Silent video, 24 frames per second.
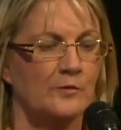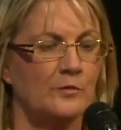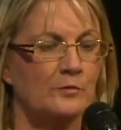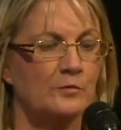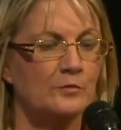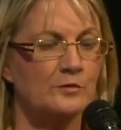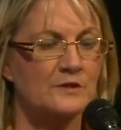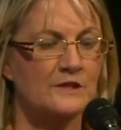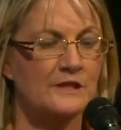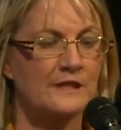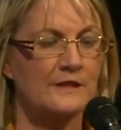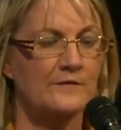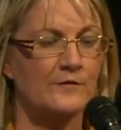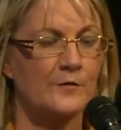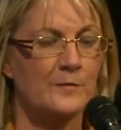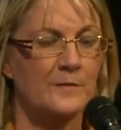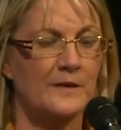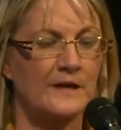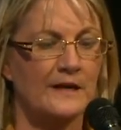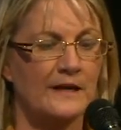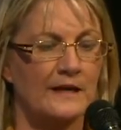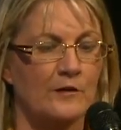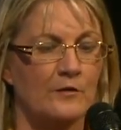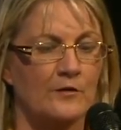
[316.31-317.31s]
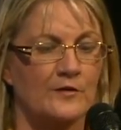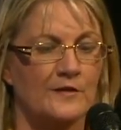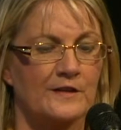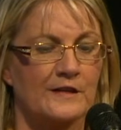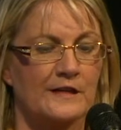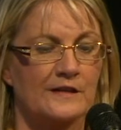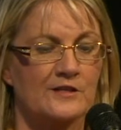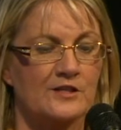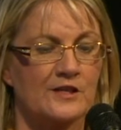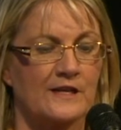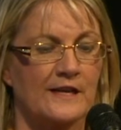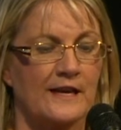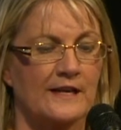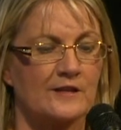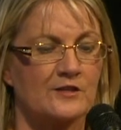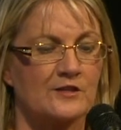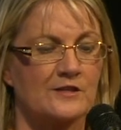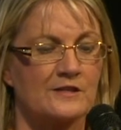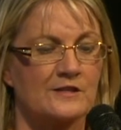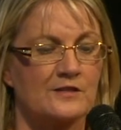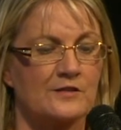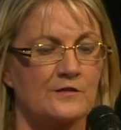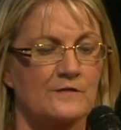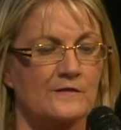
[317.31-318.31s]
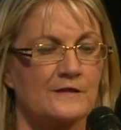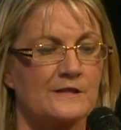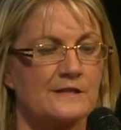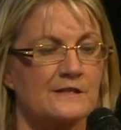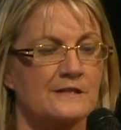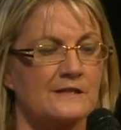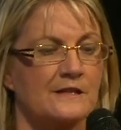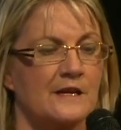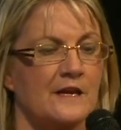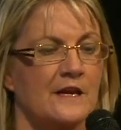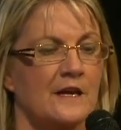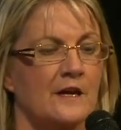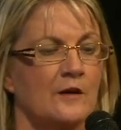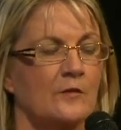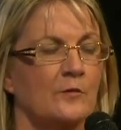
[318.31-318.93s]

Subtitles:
We will deliver better health and education service